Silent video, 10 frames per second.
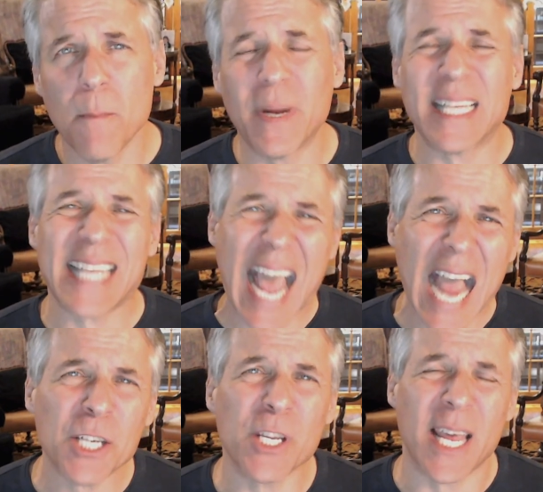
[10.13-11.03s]
but it's
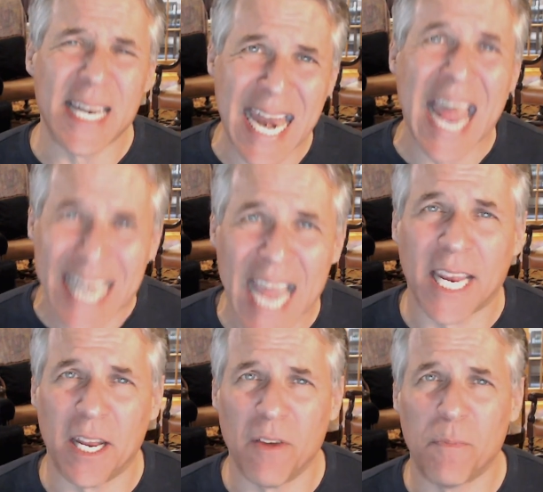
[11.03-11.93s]
actually a net
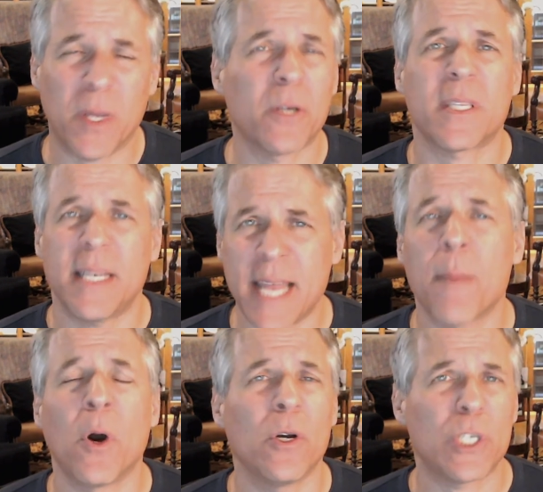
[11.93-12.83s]
negative because the
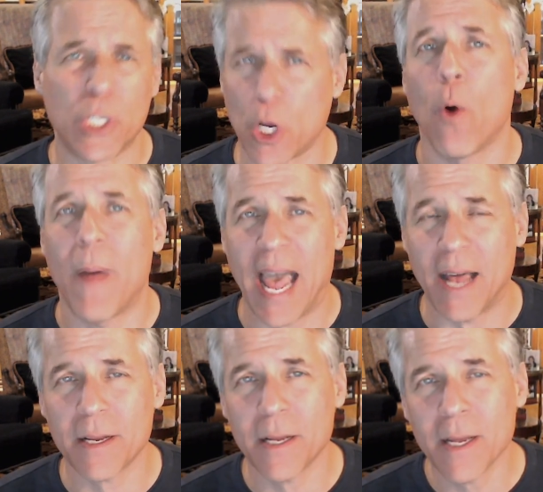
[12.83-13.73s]
demo is so bad.